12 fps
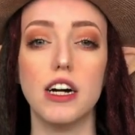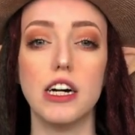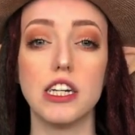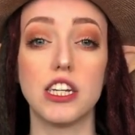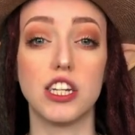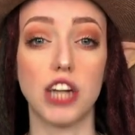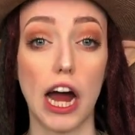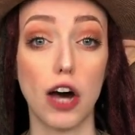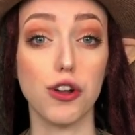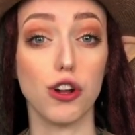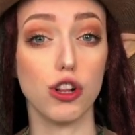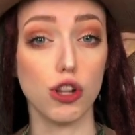
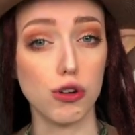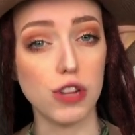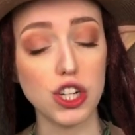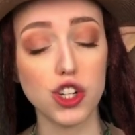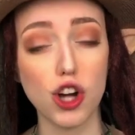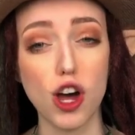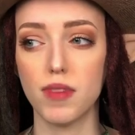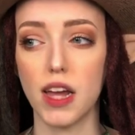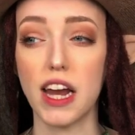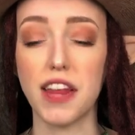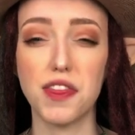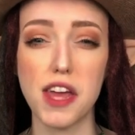styled clothing shop. And
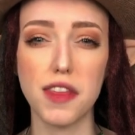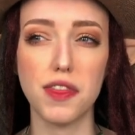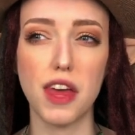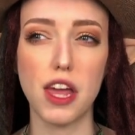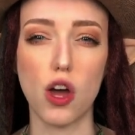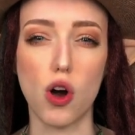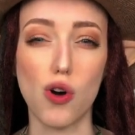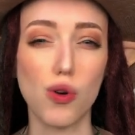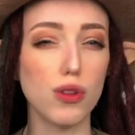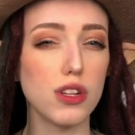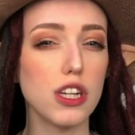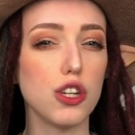I think they
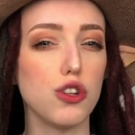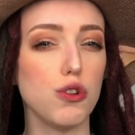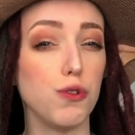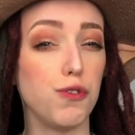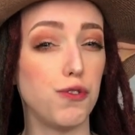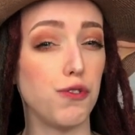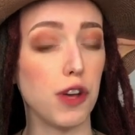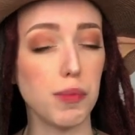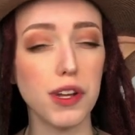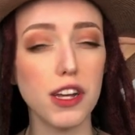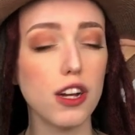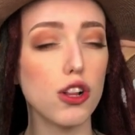only do
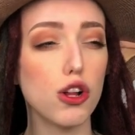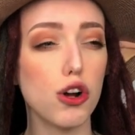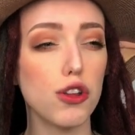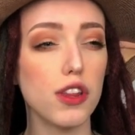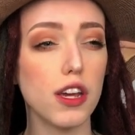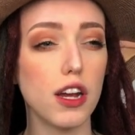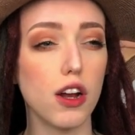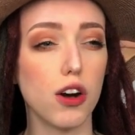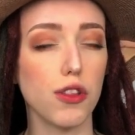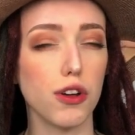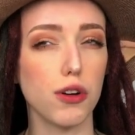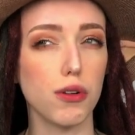feminine clothing,
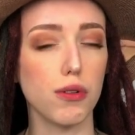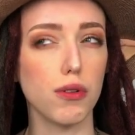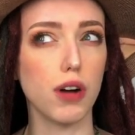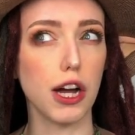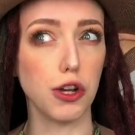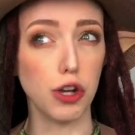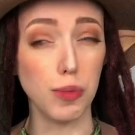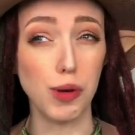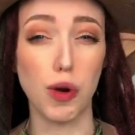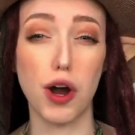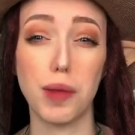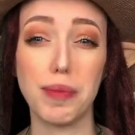although I could be
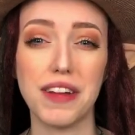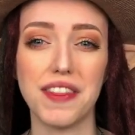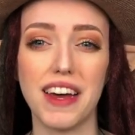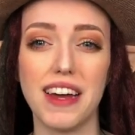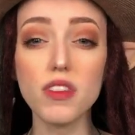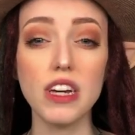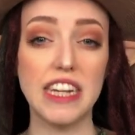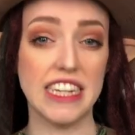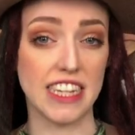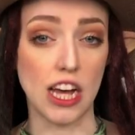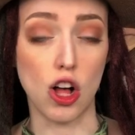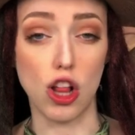wrong about that. And they
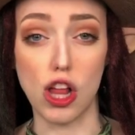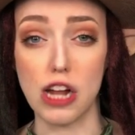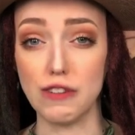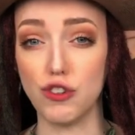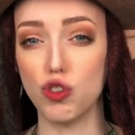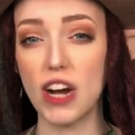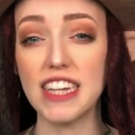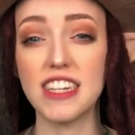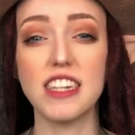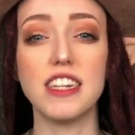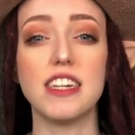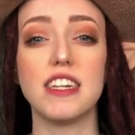sell a lot of
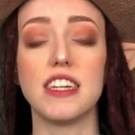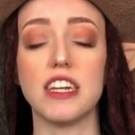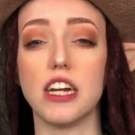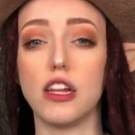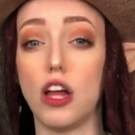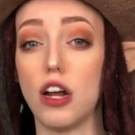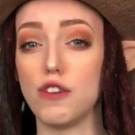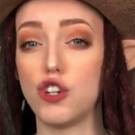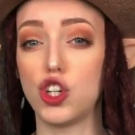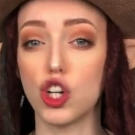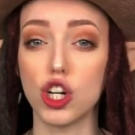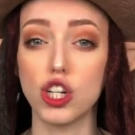dresses and a lot of
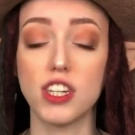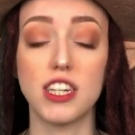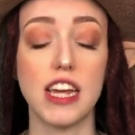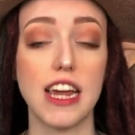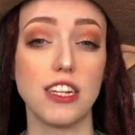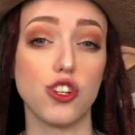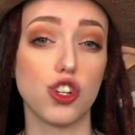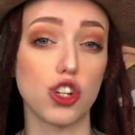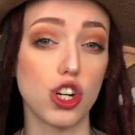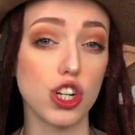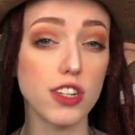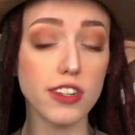shirts and
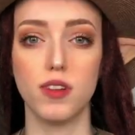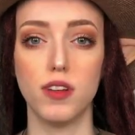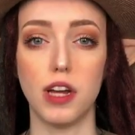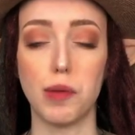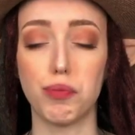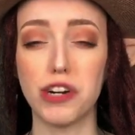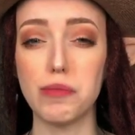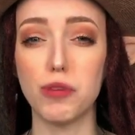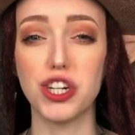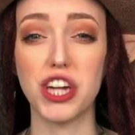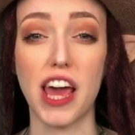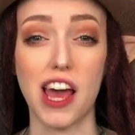skirts. And pretty
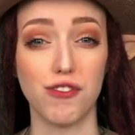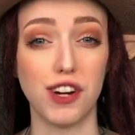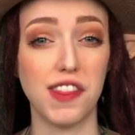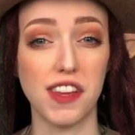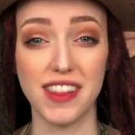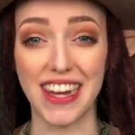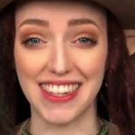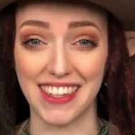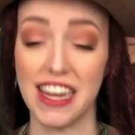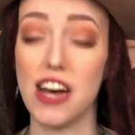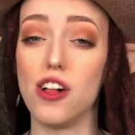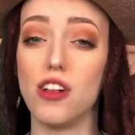much everything they
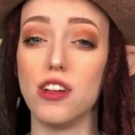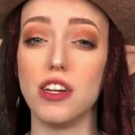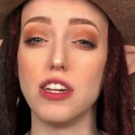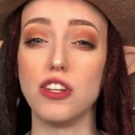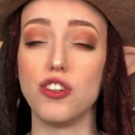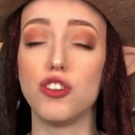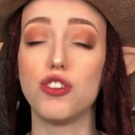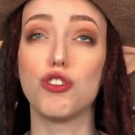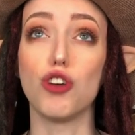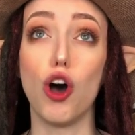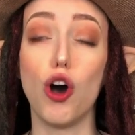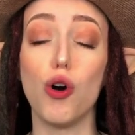sell is
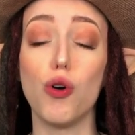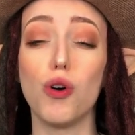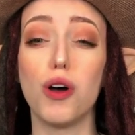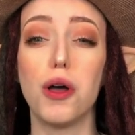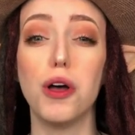so